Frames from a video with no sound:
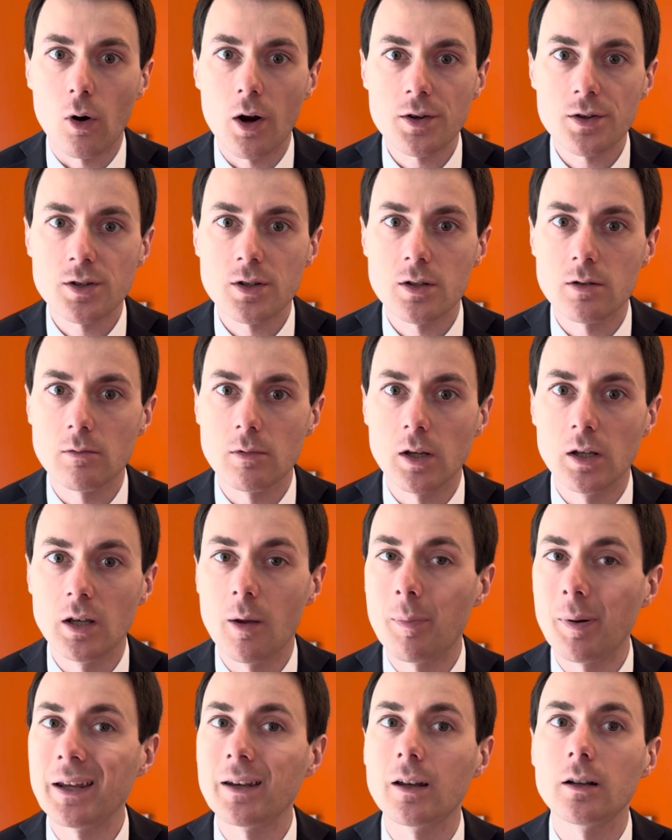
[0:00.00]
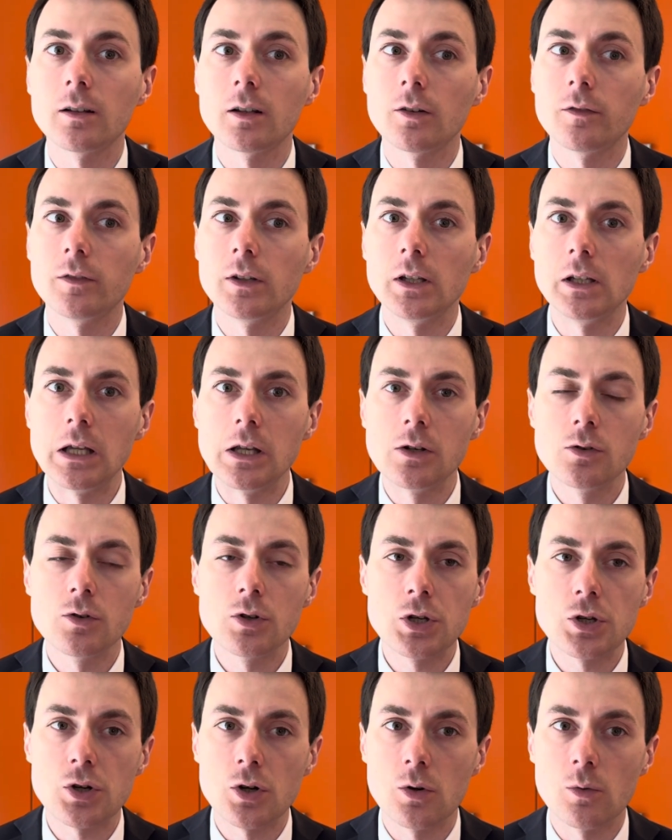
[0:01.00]
us, independently of the
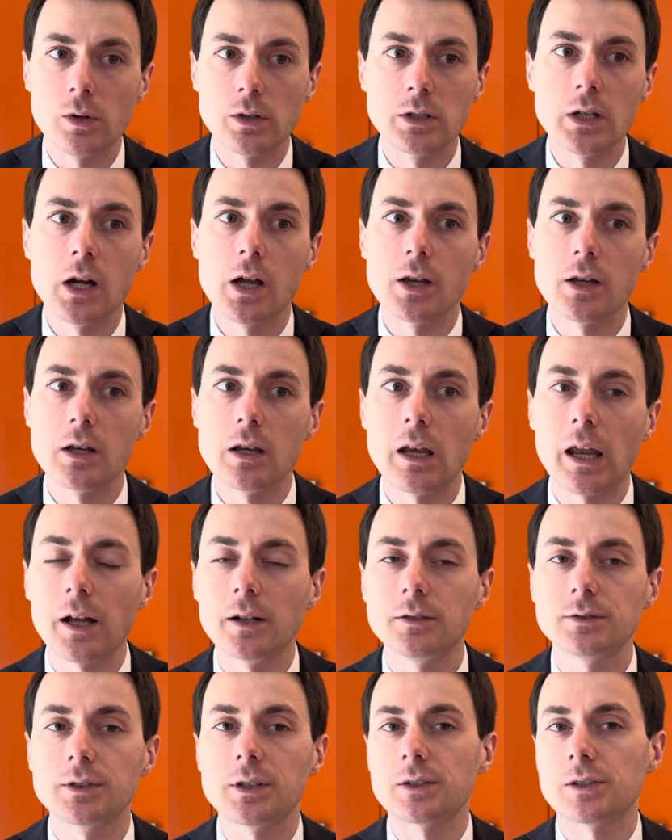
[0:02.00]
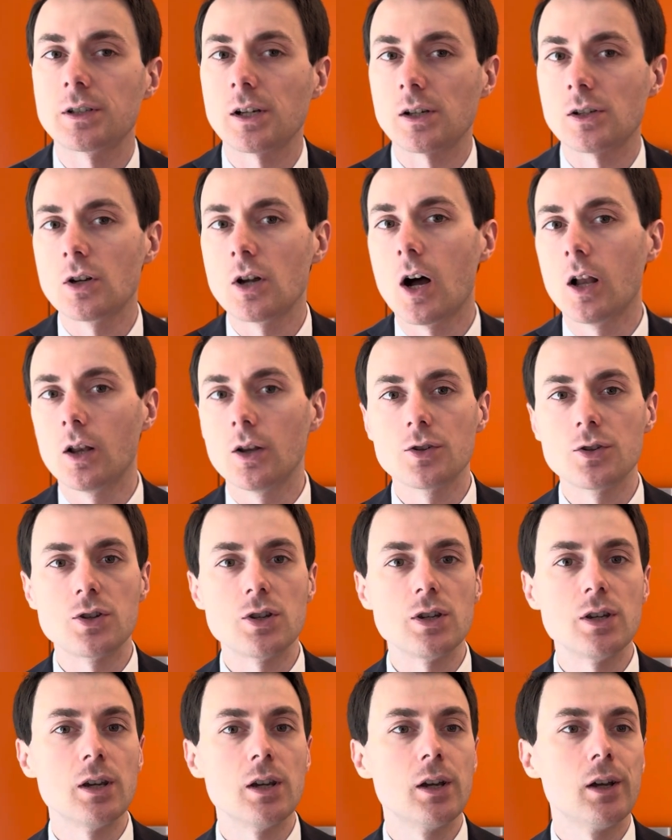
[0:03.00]
industry. We've done it in healthcare,
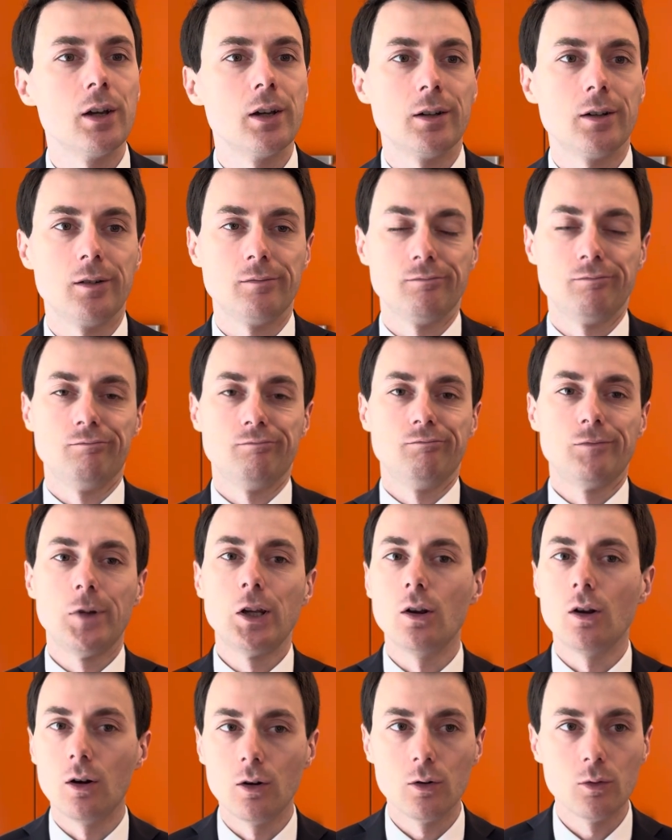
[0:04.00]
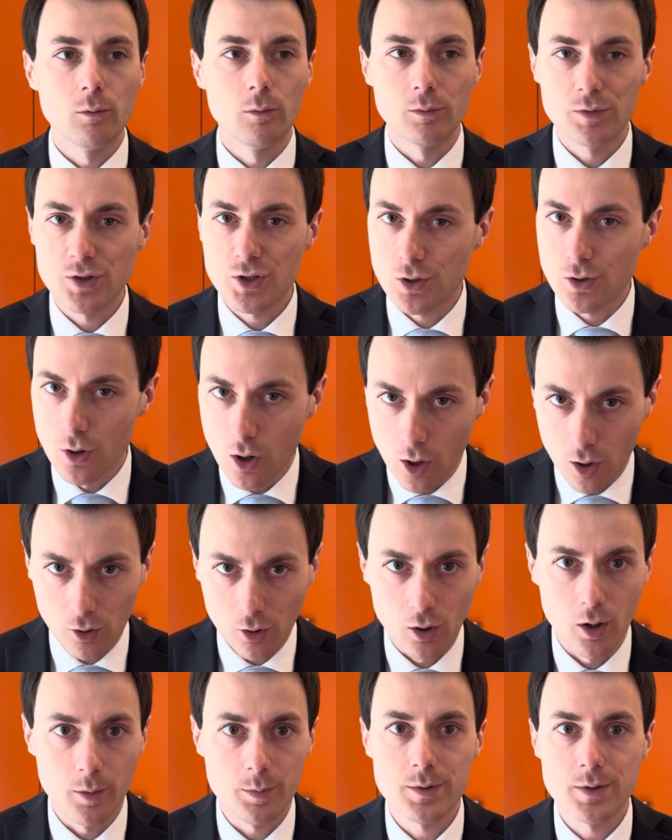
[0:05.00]
technology,
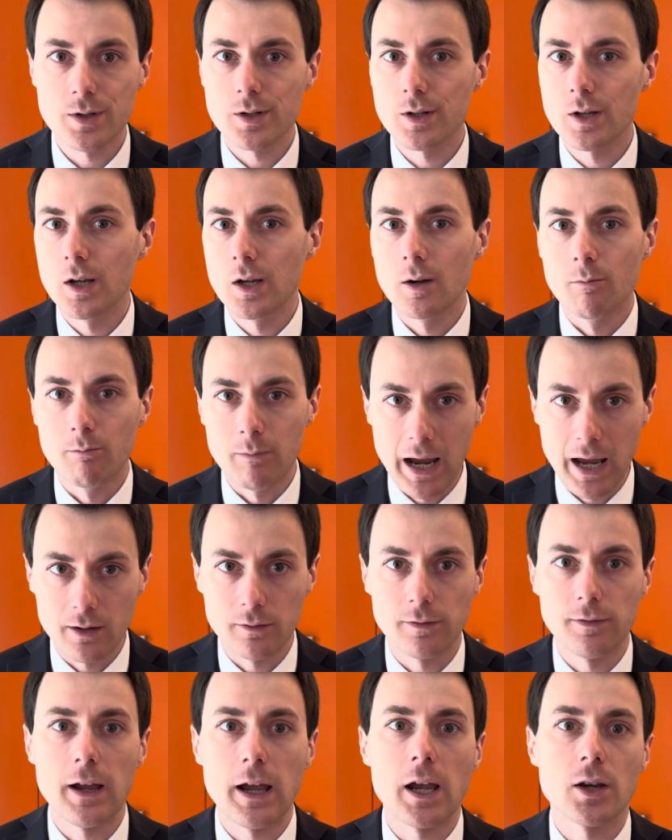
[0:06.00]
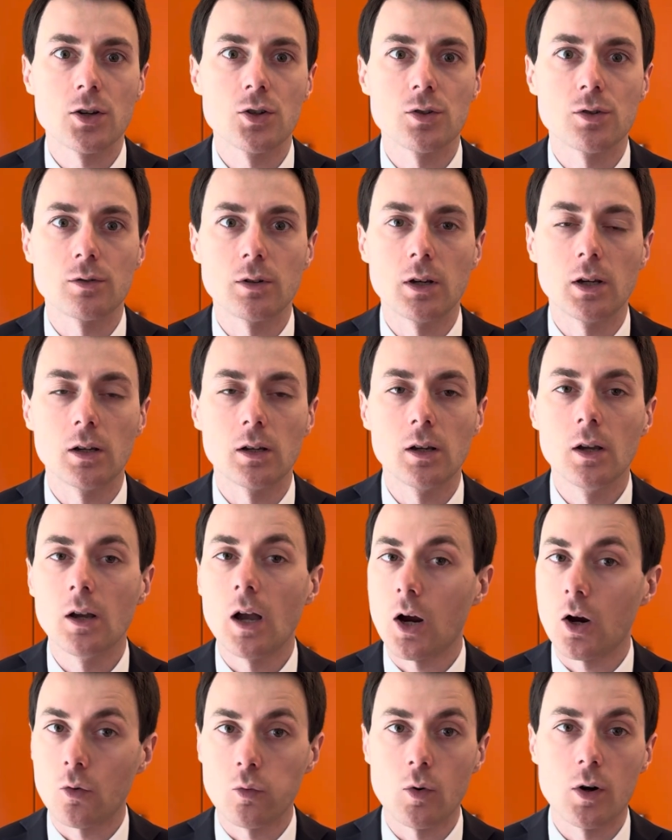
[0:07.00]
startups, manufacturing
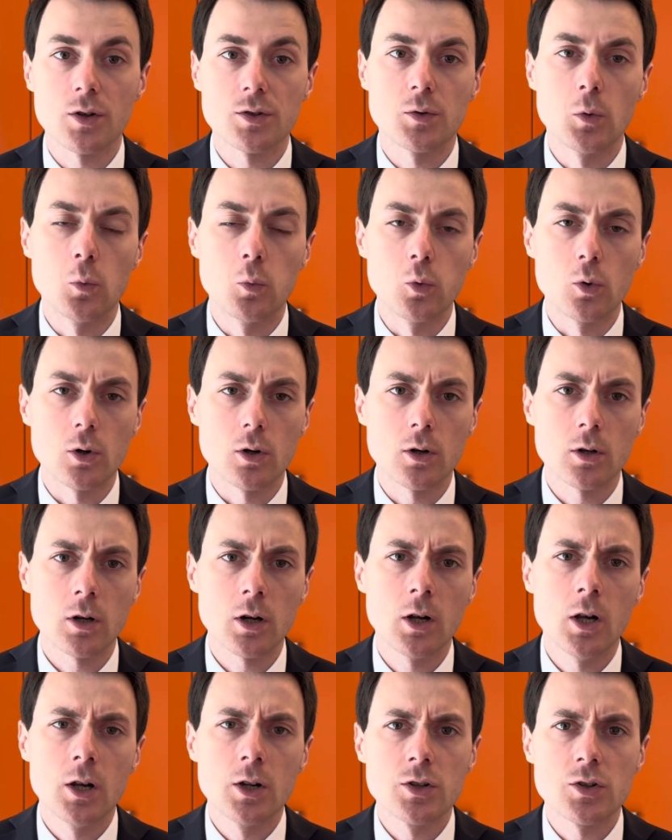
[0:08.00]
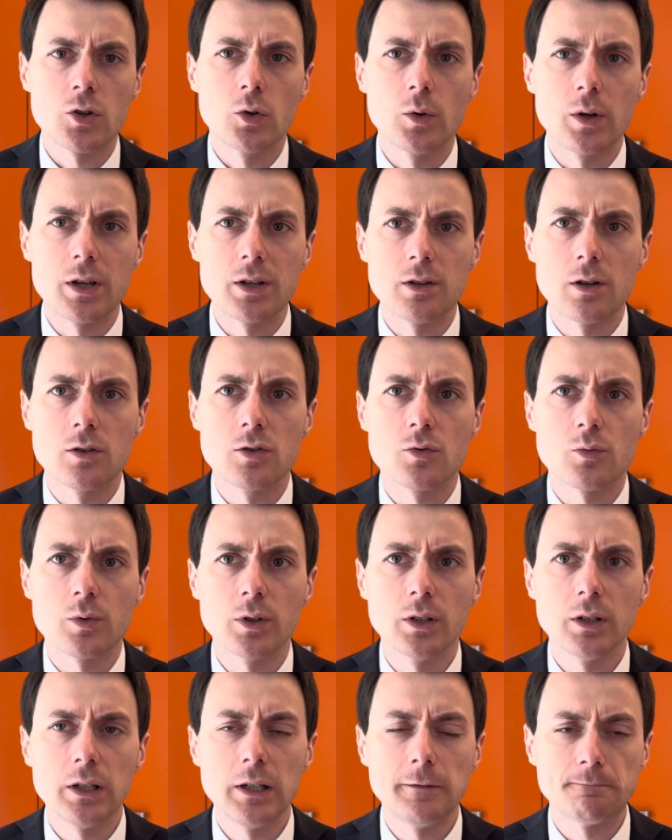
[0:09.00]
across the world. So it's
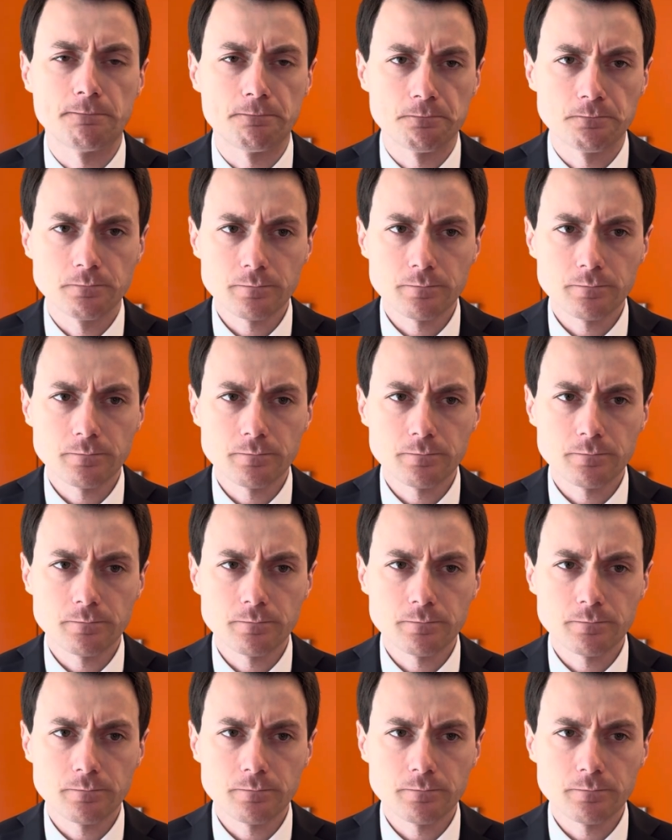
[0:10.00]
really